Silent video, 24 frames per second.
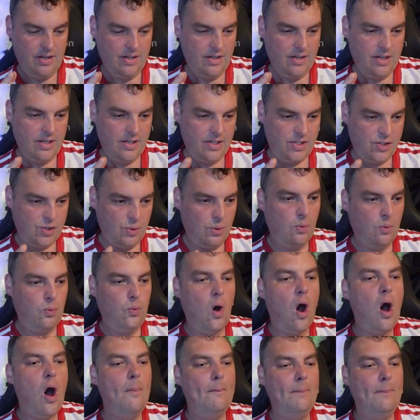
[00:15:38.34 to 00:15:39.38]
to a
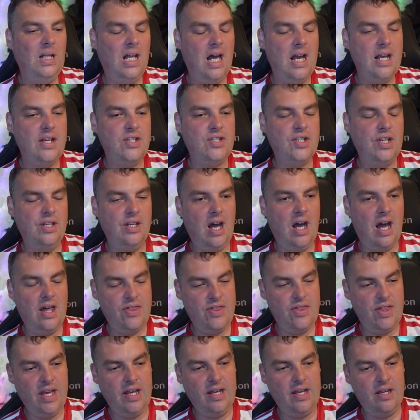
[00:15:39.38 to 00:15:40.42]
rotten place, and I
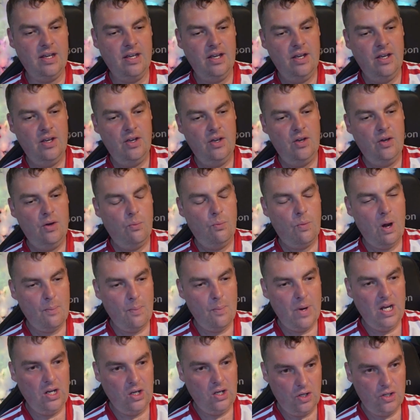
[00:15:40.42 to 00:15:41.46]
think when we
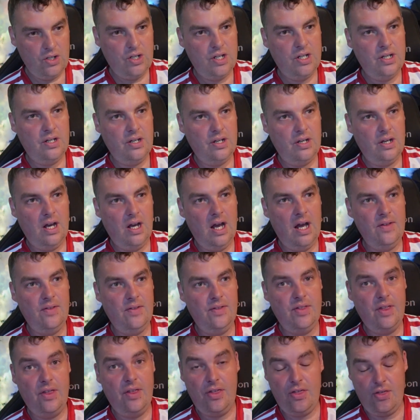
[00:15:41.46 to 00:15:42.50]
look at
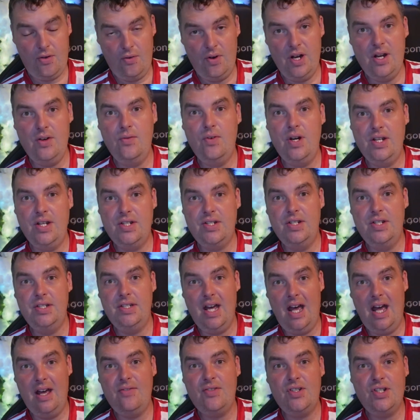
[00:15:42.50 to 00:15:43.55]
the 3 recent
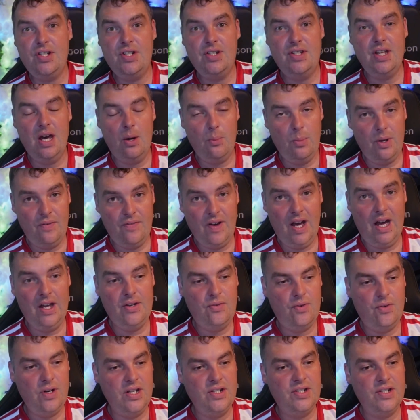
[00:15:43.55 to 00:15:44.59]
deaths that we've had
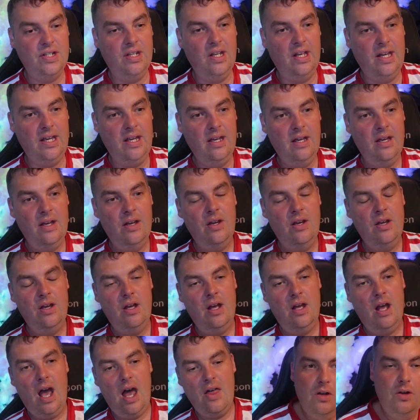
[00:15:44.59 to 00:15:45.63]
recently,
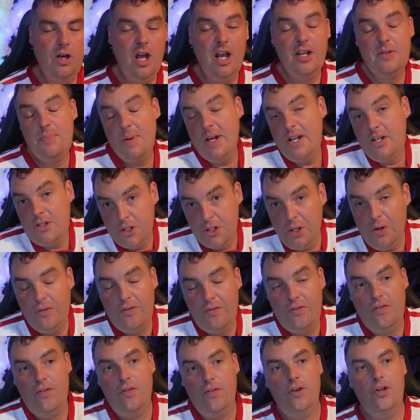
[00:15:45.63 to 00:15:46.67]
I think it's been a
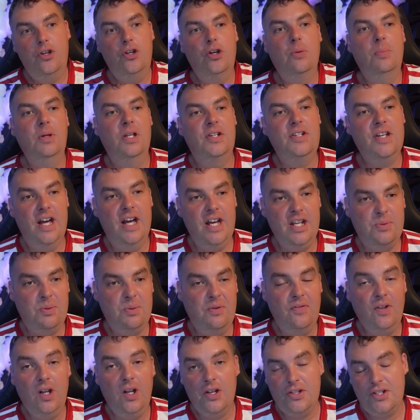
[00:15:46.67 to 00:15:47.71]
tough couple of days. We've
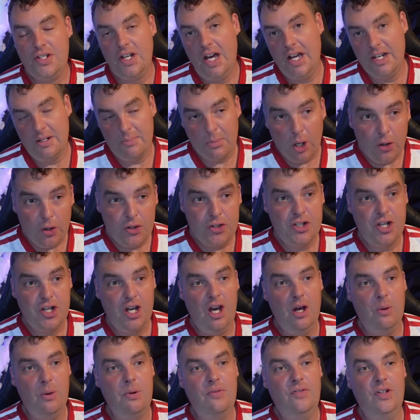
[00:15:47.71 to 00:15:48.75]
lost Adam
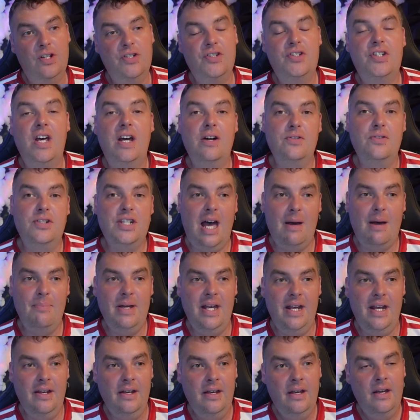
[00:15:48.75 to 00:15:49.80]
Hunter, we've lost Dale
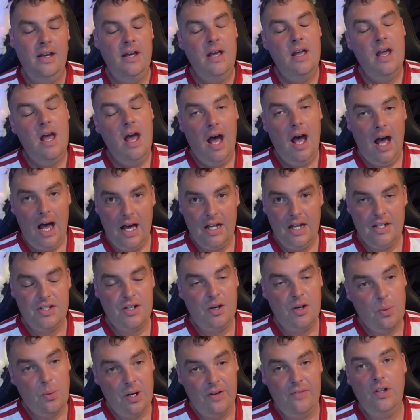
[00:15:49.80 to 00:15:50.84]
Tappin, and
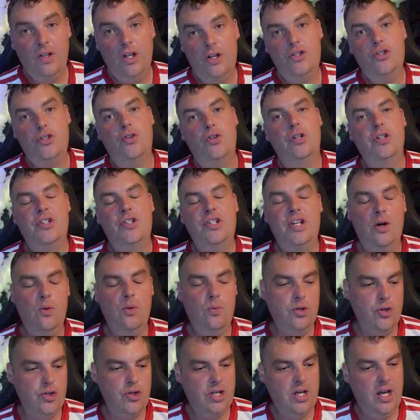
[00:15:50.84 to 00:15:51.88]
we've lost Troy
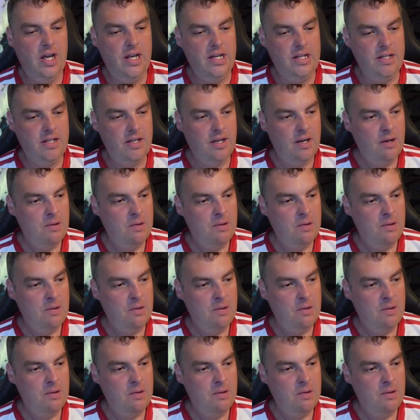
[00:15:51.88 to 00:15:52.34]
Selwood. And